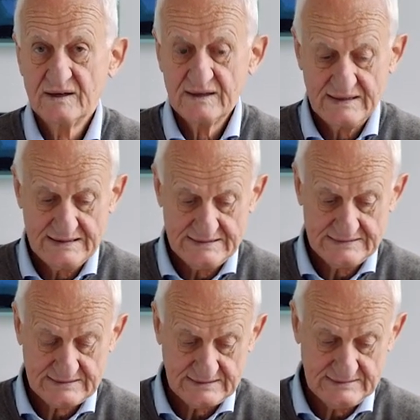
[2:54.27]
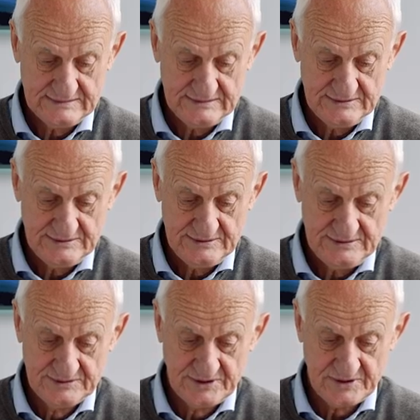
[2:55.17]
And
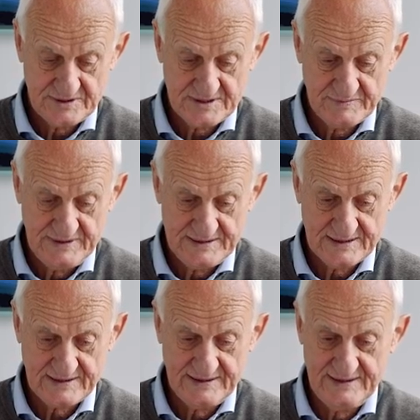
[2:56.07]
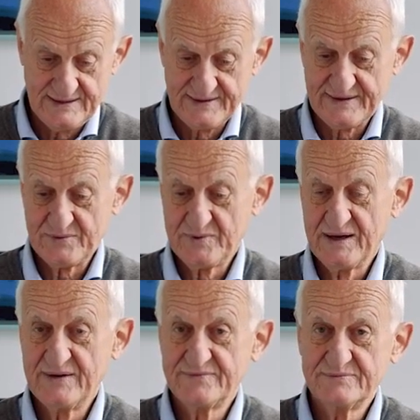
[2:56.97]
you notice immediately here that we
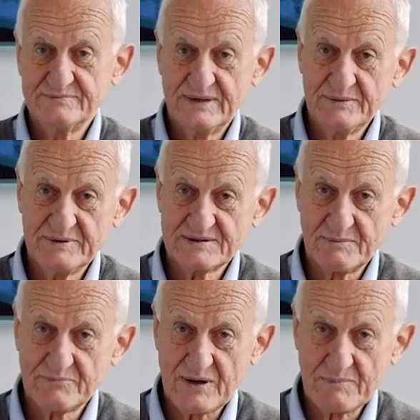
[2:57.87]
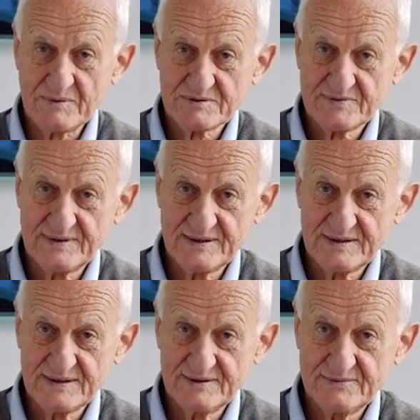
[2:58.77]
have maybe some problems with
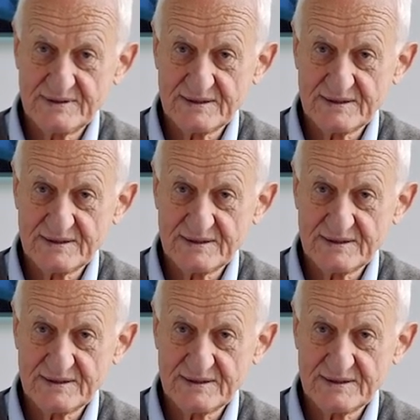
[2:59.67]
the